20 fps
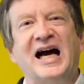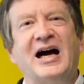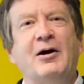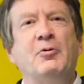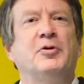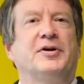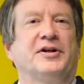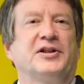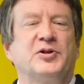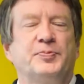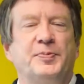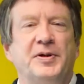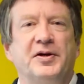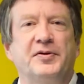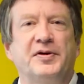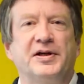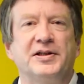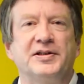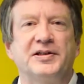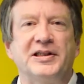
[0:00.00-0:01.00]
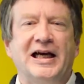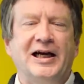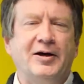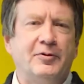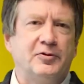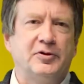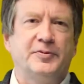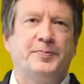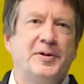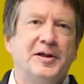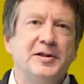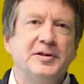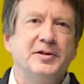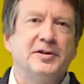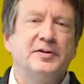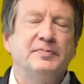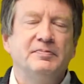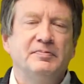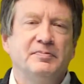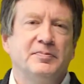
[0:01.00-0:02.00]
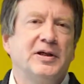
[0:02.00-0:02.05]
our experience, our opinion,